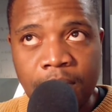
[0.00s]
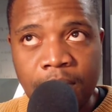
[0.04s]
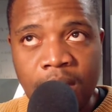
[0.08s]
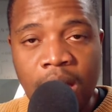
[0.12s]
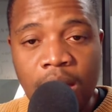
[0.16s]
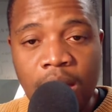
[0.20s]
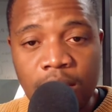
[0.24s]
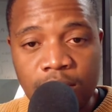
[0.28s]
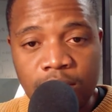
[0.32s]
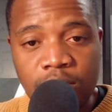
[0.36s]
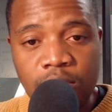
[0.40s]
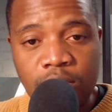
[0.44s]

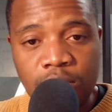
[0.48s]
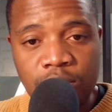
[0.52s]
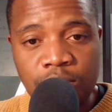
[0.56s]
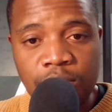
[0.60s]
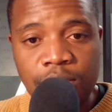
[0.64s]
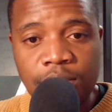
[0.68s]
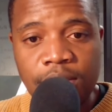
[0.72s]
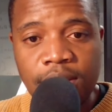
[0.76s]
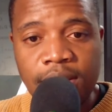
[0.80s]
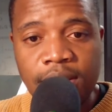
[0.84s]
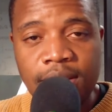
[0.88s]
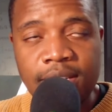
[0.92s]
How do you
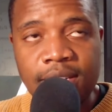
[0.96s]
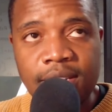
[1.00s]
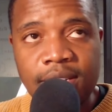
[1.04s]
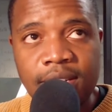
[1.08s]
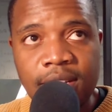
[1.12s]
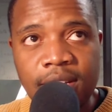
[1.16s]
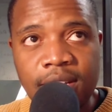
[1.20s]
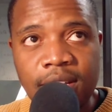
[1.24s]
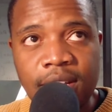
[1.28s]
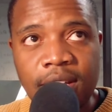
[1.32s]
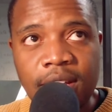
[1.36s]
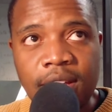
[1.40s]
do that?
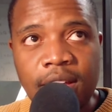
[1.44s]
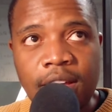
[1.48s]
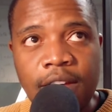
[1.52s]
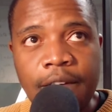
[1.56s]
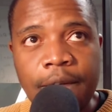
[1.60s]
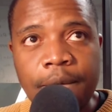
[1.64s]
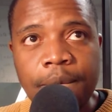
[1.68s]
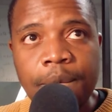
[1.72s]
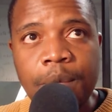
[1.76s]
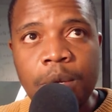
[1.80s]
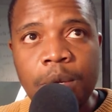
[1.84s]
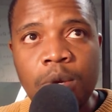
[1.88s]

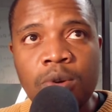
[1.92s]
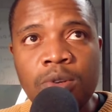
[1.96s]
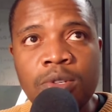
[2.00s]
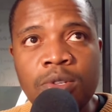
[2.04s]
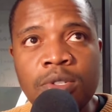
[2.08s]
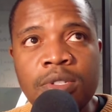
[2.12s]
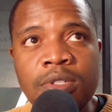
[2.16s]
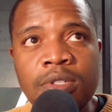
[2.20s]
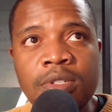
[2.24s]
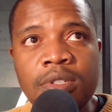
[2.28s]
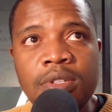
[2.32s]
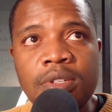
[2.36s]

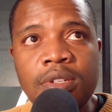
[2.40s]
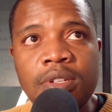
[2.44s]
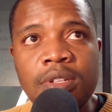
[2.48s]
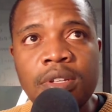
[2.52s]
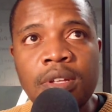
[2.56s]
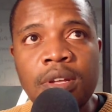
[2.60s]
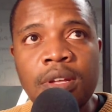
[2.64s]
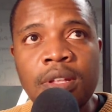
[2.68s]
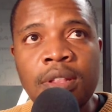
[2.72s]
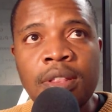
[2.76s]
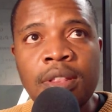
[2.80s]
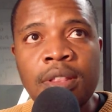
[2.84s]
Because
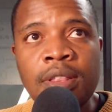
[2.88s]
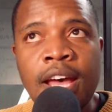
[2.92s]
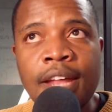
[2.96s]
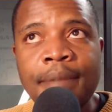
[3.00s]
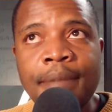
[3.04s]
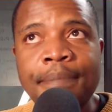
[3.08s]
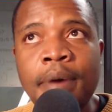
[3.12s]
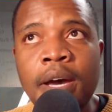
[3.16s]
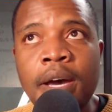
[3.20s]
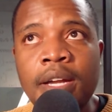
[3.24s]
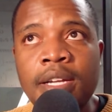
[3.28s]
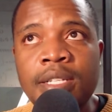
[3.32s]

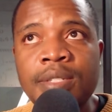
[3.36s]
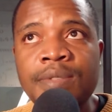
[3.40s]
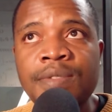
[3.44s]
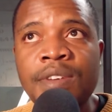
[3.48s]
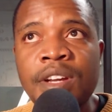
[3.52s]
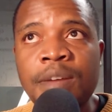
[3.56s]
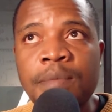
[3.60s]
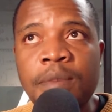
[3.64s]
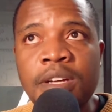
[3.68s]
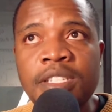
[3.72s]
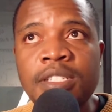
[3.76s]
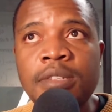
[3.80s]
that part is
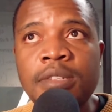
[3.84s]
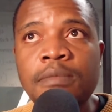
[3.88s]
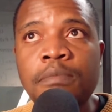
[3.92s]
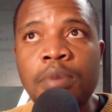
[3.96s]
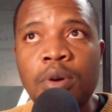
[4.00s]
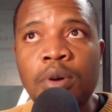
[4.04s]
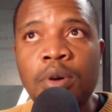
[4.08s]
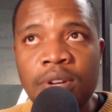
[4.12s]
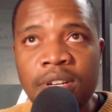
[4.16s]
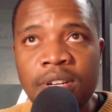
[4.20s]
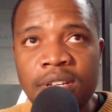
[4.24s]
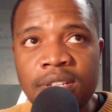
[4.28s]
very much
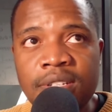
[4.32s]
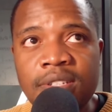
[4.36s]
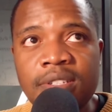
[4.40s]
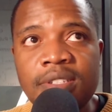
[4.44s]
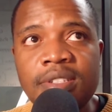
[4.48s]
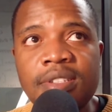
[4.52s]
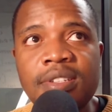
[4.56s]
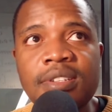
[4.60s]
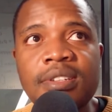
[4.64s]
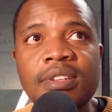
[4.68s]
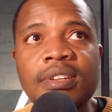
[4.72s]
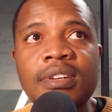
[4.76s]

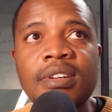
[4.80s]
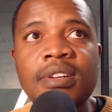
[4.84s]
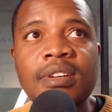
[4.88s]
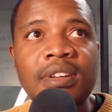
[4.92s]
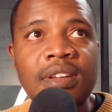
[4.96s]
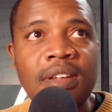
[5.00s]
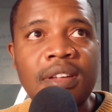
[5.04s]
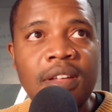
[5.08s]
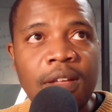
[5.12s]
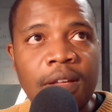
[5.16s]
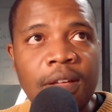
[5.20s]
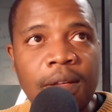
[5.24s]
important,
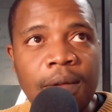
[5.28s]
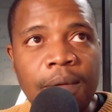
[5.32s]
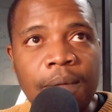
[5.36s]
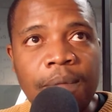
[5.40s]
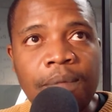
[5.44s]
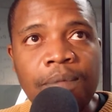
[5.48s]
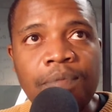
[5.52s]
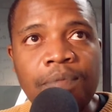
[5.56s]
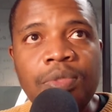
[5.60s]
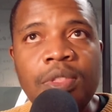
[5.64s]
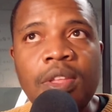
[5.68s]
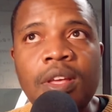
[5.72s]

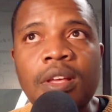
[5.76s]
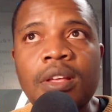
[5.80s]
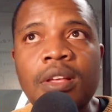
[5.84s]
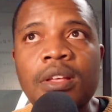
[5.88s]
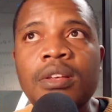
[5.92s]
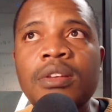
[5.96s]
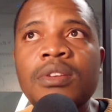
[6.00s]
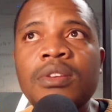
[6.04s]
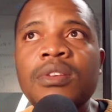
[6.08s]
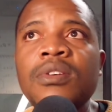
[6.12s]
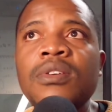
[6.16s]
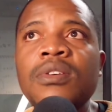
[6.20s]

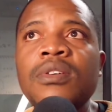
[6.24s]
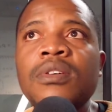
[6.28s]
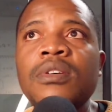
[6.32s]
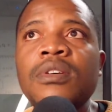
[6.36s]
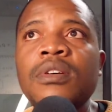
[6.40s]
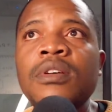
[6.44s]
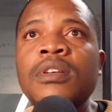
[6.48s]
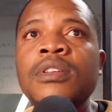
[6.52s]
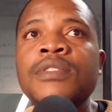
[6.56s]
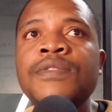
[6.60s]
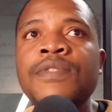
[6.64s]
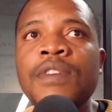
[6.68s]
you know,
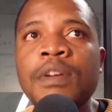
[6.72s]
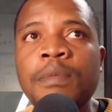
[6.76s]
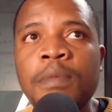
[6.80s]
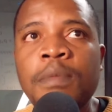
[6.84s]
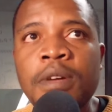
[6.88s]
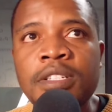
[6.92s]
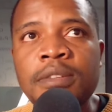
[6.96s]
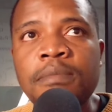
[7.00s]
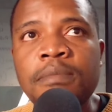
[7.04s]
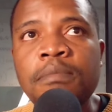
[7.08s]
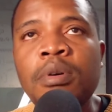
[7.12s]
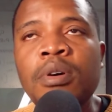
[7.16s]
it's very
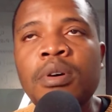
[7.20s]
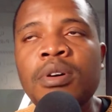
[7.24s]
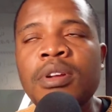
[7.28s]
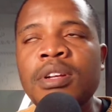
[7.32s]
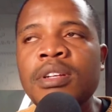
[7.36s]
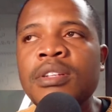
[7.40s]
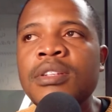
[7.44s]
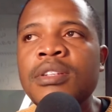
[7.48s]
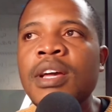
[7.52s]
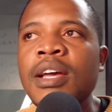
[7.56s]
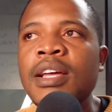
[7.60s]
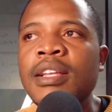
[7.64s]
much
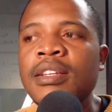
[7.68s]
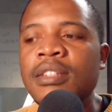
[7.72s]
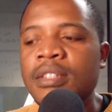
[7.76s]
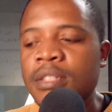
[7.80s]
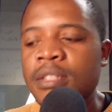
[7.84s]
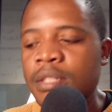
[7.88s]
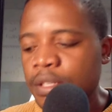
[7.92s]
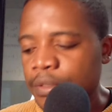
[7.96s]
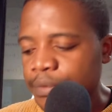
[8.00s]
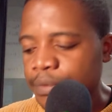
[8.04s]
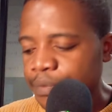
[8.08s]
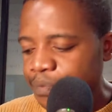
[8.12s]
important.
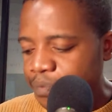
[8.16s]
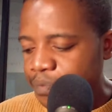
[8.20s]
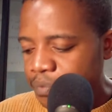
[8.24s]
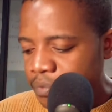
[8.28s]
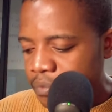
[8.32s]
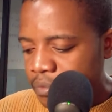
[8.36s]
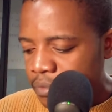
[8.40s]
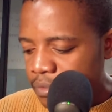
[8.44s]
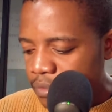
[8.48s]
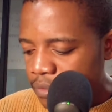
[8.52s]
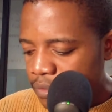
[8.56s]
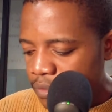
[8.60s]
And
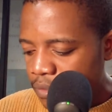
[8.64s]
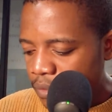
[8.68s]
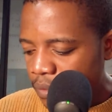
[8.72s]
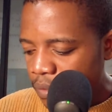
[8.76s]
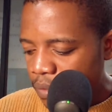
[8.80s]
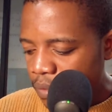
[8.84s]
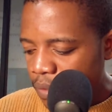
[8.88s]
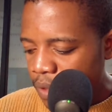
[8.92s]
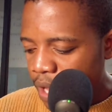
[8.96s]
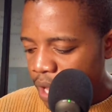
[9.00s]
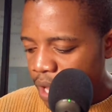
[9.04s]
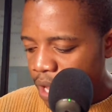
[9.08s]

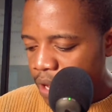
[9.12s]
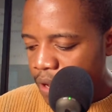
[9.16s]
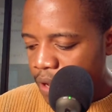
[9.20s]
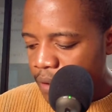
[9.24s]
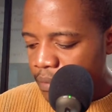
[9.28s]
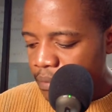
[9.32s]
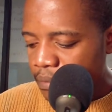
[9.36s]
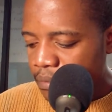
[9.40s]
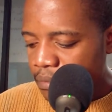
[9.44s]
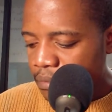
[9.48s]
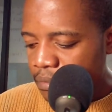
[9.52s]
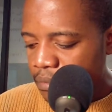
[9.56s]

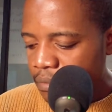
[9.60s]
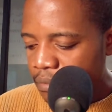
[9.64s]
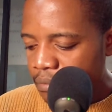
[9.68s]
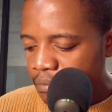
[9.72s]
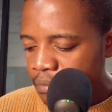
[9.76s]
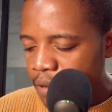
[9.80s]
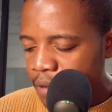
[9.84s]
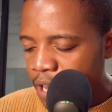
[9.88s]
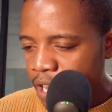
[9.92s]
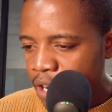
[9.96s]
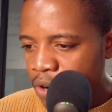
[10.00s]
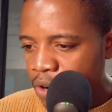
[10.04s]

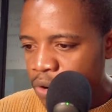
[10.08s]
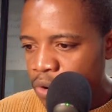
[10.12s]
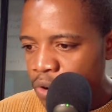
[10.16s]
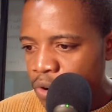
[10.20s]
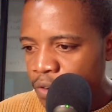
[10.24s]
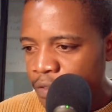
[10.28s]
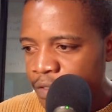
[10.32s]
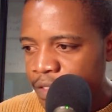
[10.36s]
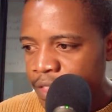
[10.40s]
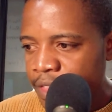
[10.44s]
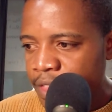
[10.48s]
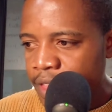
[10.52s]
by a rule
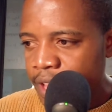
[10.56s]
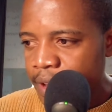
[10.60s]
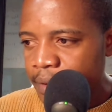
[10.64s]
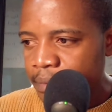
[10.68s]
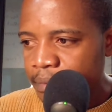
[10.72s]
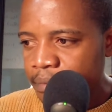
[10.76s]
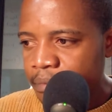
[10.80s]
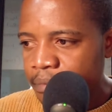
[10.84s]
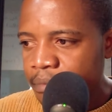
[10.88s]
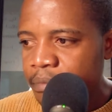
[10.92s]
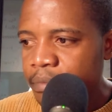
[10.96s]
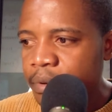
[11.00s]
of
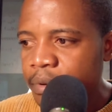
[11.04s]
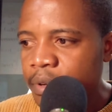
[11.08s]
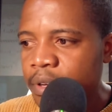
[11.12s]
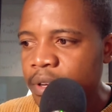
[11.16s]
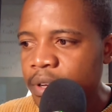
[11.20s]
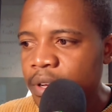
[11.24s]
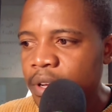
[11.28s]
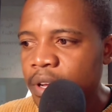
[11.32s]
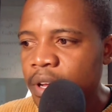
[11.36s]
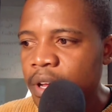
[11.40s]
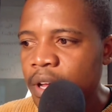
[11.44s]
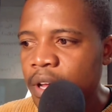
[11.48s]
thumb,
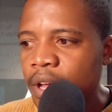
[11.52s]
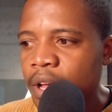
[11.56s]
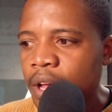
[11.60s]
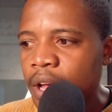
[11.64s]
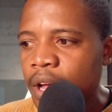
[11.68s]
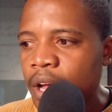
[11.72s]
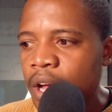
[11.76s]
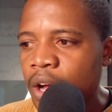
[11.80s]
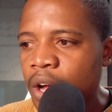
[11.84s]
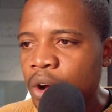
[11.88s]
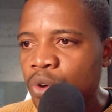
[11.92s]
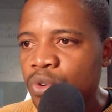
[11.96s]

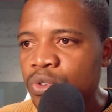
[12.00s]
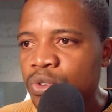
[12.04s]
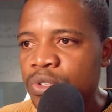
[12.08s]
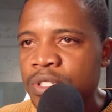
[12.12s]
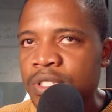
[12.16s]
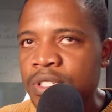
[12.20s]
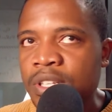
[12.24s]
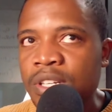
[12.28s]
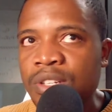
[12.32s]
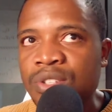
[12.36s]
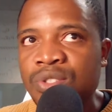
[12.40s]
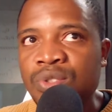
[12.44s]
I
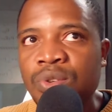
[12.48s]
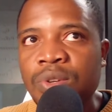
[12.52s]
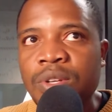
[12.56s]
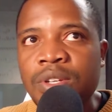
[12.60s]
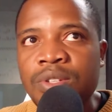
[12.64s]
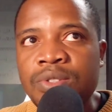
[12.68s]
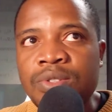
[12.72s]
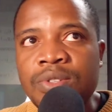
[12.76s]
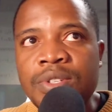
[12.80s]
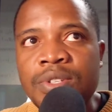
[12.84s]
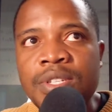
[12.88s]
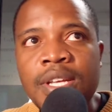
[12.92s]
always tell
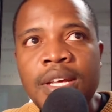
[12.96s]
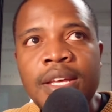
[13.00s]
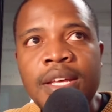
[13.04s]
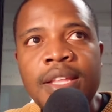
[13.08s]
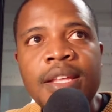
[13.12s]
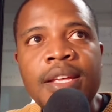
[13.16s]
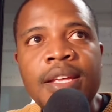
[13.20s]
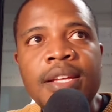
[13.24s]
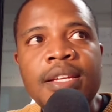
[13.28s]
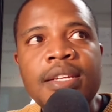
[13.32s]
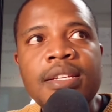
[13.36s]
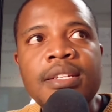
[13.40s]
students to say
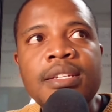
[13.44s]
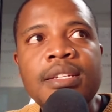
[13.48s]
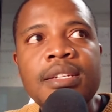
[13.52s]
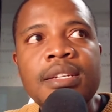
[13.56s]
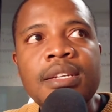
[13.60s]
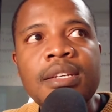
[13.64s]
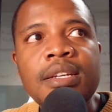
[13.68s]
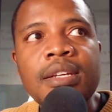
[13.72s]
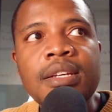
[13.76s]
that